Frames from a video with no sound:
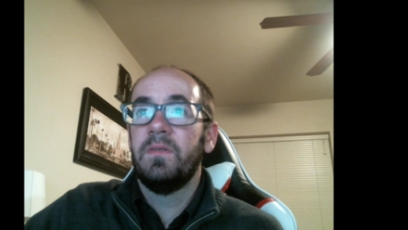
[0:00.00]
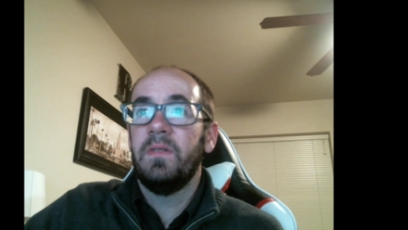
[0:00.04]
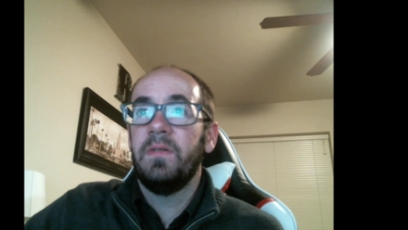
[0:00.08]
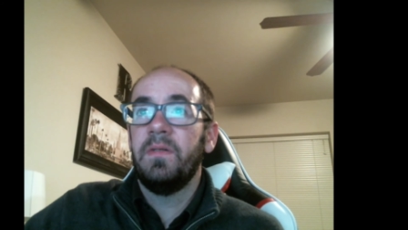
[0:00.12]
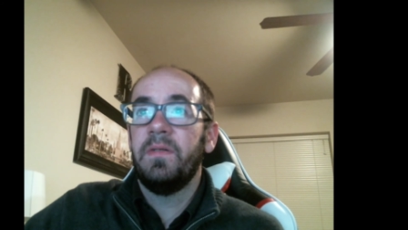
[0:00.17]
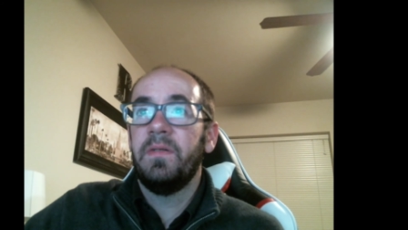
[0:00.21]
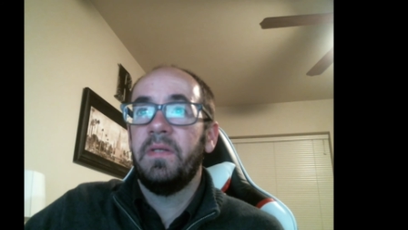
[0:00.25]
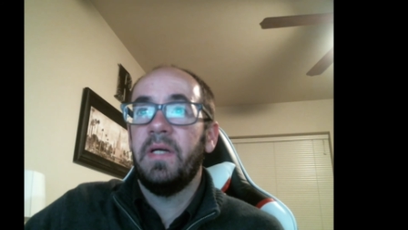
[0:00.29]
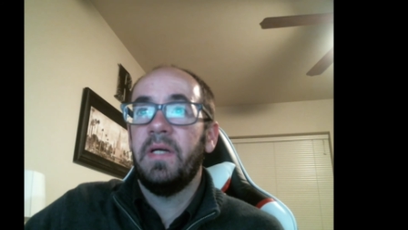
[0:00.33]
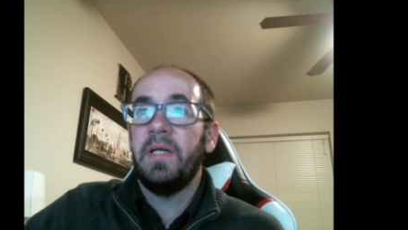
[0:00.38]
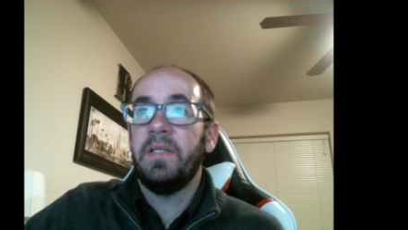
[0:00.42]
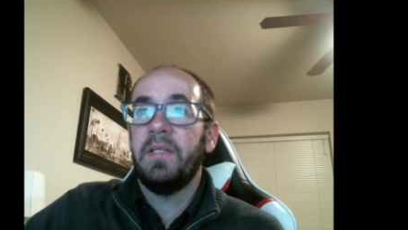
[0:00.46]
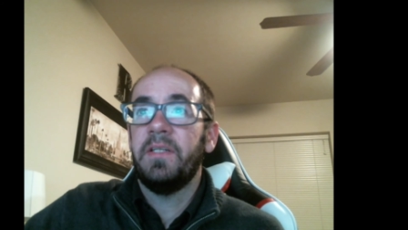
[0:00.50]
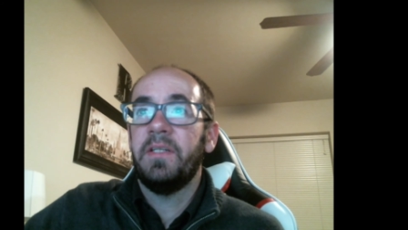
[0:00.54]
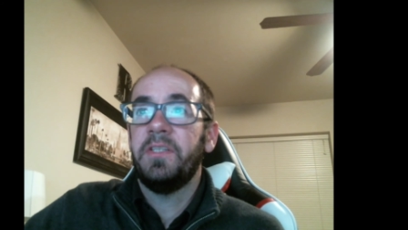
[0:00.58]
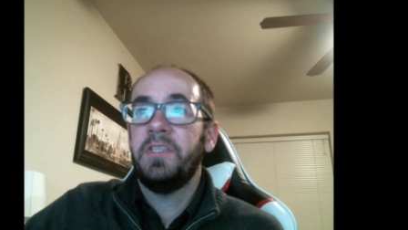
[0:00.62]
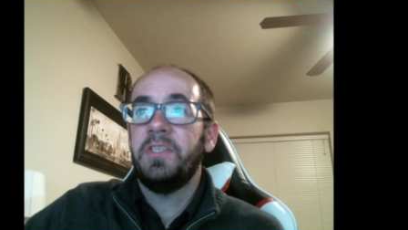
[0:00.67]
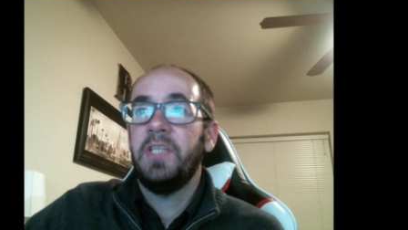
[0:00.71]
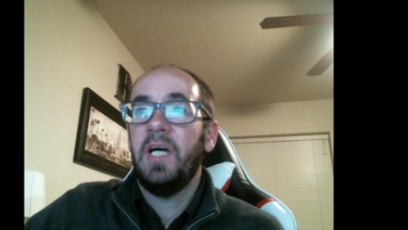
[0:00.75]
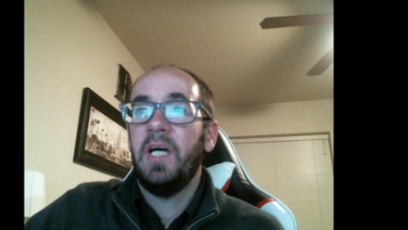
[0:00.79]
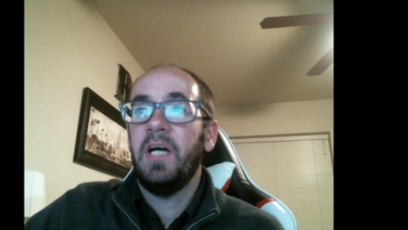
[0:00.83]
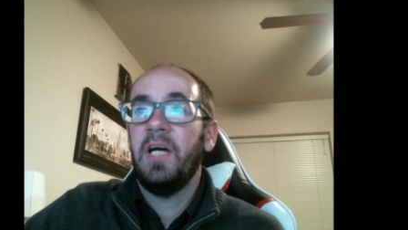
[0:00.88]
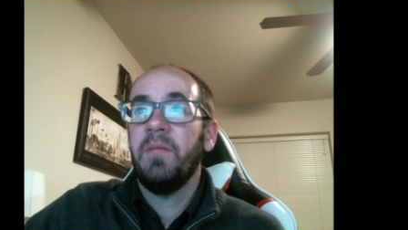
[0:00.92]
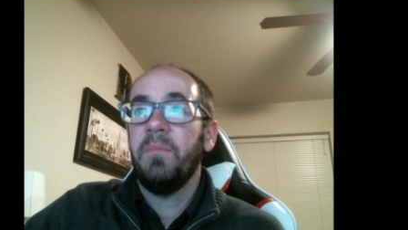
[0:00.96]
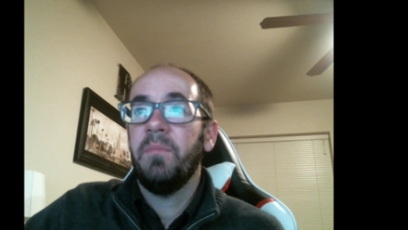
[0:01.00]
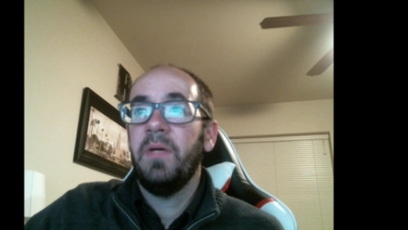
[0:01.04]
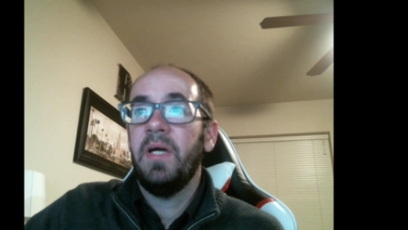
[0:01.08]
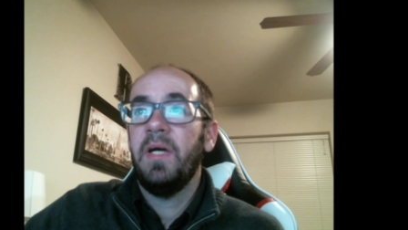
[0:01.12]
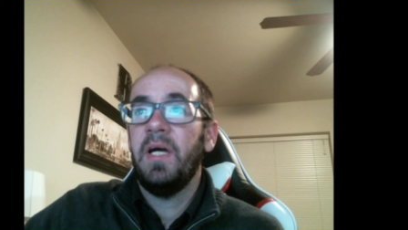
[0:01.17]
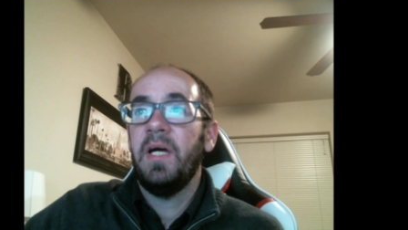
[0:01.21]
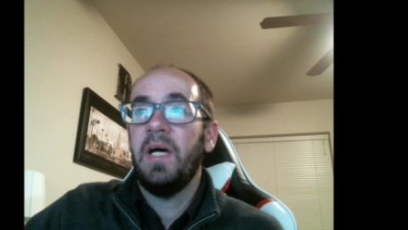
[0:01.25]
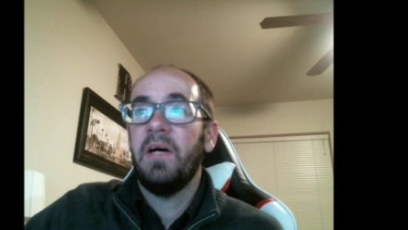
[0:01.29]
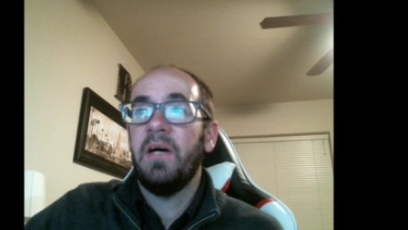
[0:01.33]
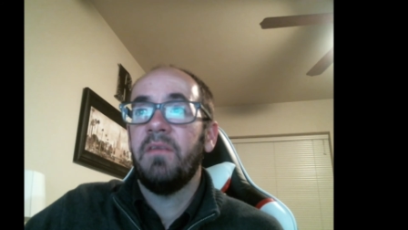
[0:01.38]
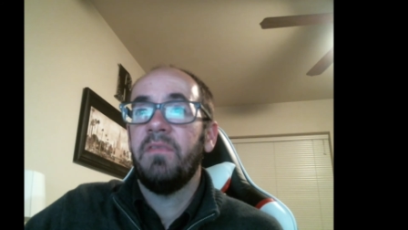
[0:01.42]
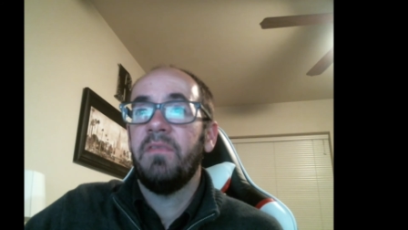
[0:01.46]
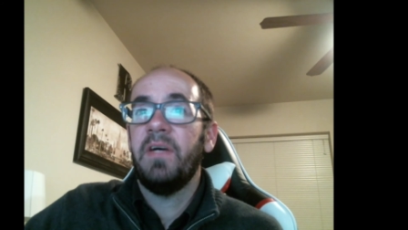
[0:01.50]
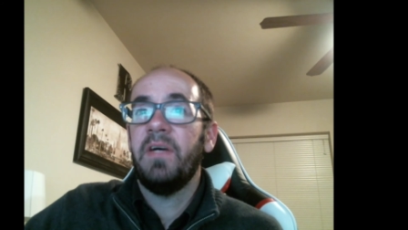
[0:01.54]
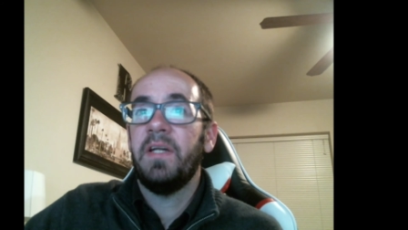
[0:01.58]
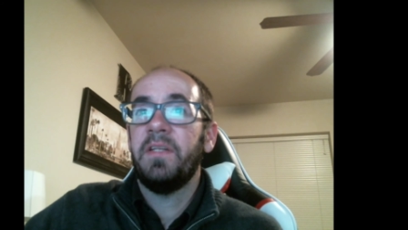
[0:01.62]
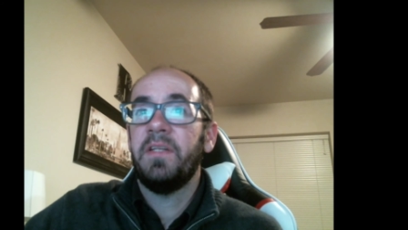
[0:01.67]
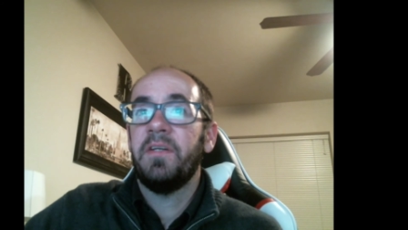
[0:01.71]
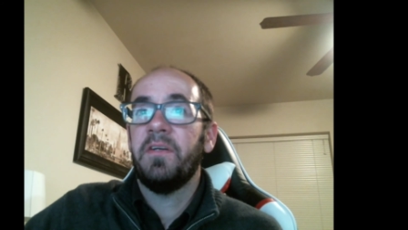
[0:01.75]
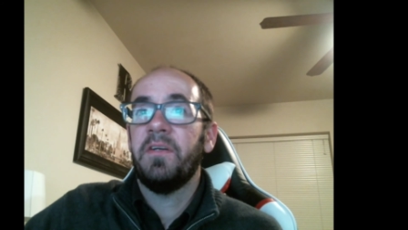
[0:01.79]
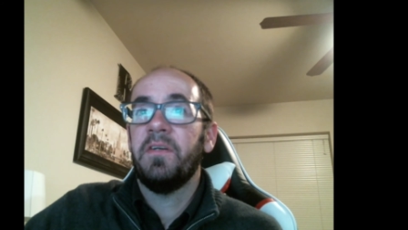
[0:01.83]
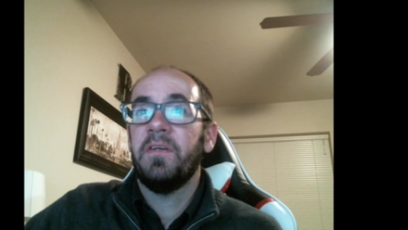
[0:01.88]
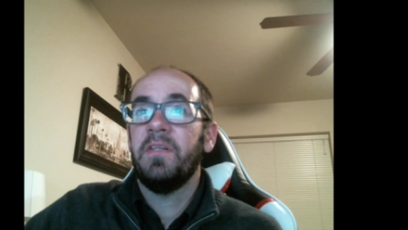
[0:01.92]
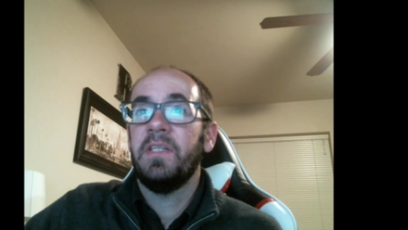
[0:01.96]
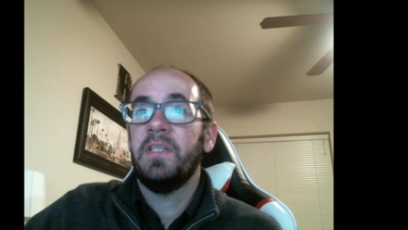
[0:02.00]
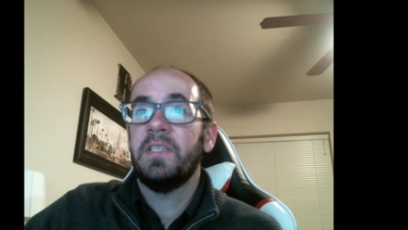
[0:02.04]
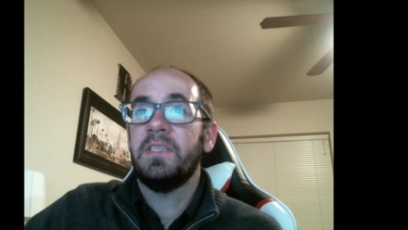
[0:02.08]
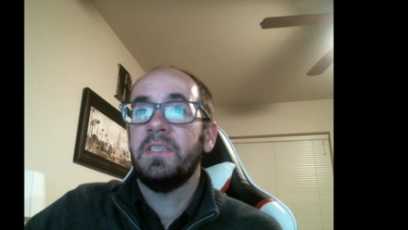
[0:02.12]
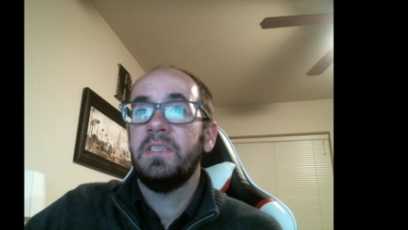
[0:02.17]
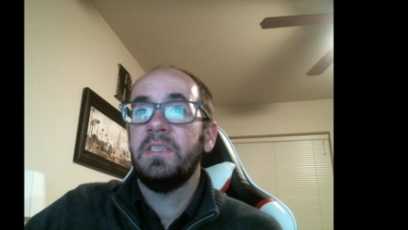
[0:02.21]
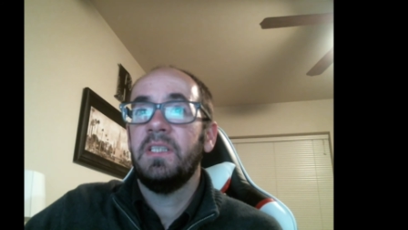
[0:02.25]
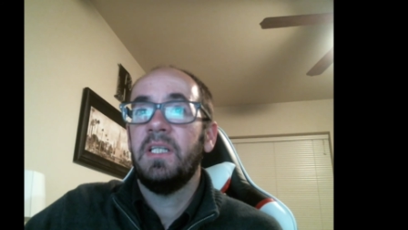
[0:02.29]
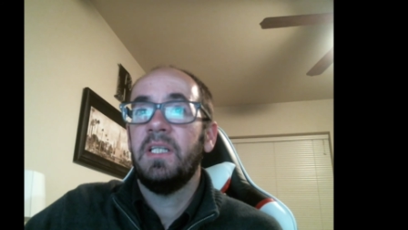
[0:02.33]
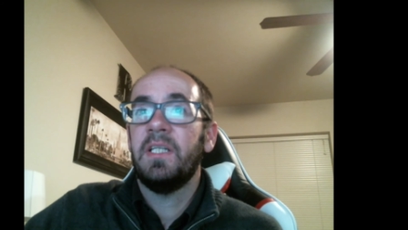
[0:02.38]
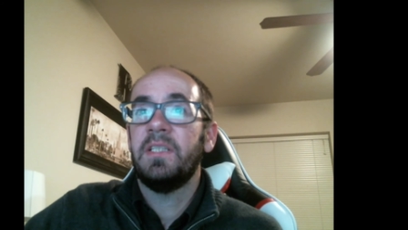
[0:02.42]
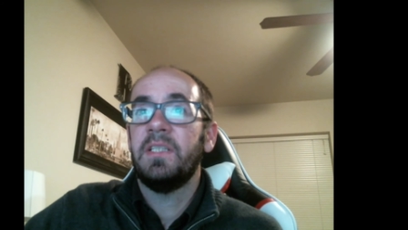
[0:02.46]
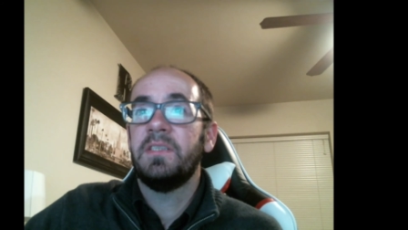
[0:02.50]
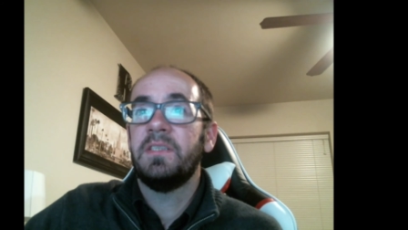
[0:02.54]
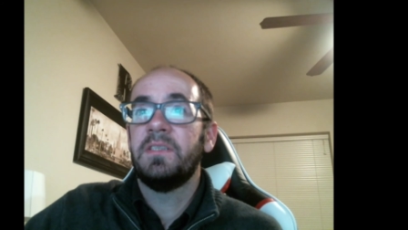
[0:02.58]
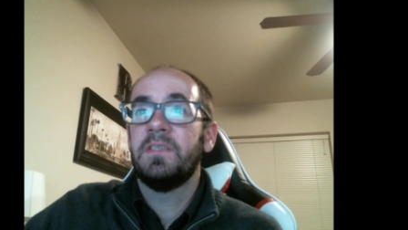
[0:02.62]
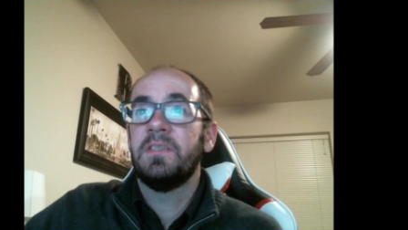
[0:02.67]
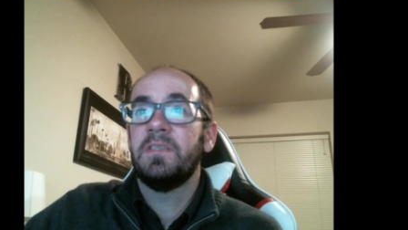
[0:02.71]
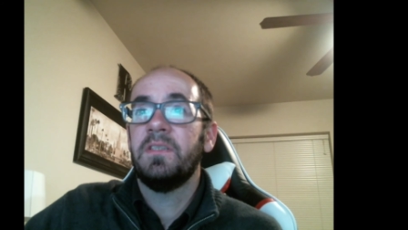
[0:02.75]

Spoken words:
that their child may have at the earliest signs